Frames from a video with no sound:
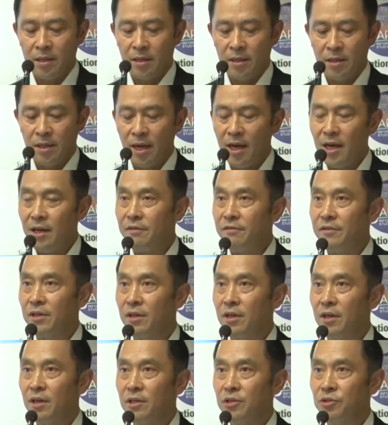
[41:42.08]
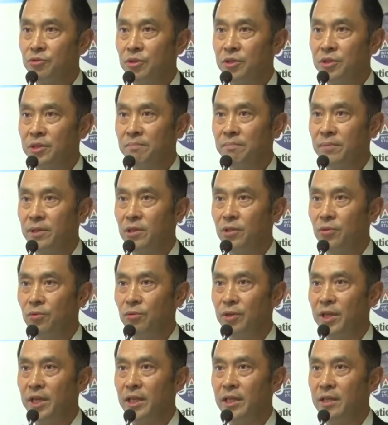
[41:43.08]
A lot of the countries in
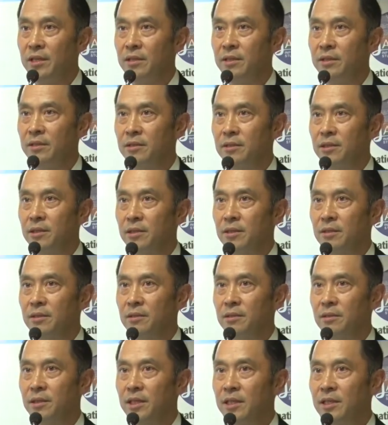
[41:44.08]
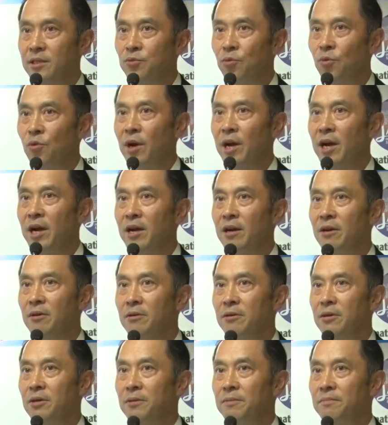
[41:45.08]
between is where
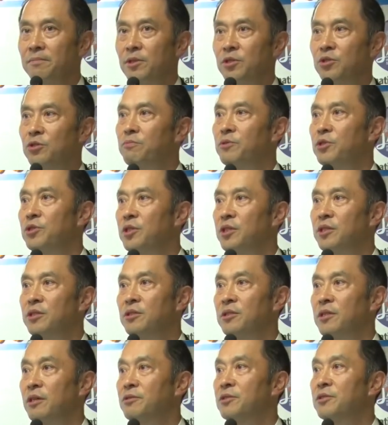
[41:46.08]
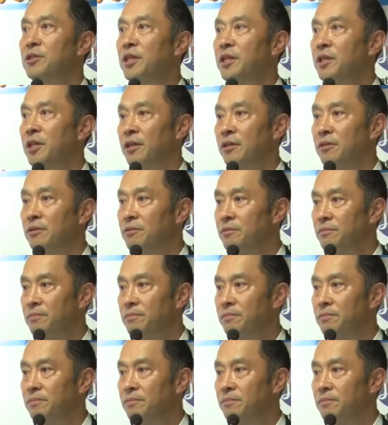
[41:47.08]
Mitsubishi is succeeding.